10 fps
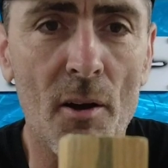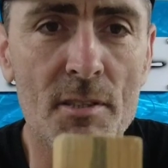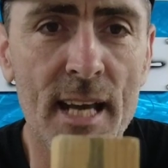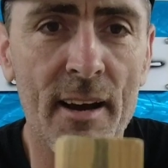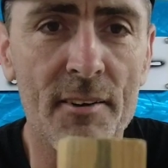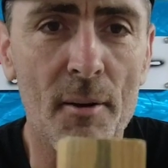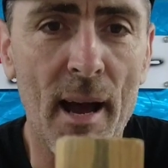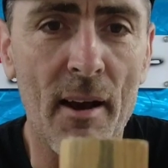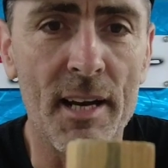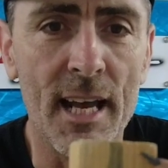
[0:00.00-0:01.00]
that goes down
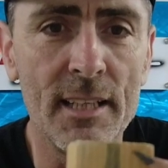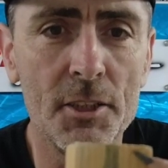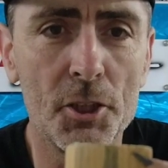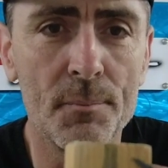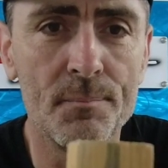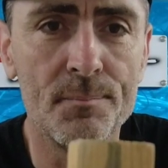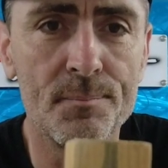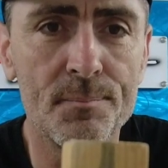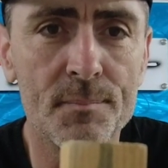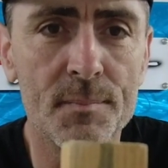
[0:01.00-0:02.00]
about an inch,
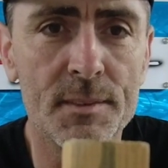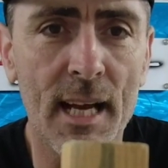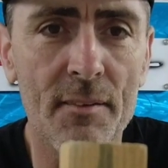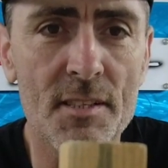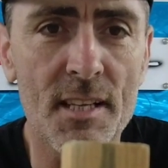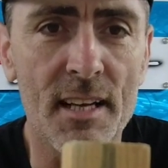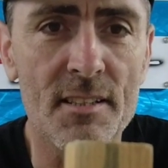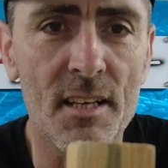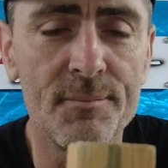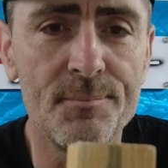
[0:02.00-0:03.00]
down the
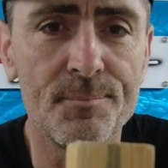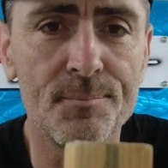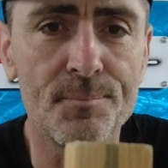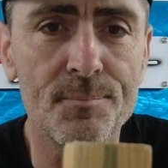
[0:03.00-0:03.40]
centre.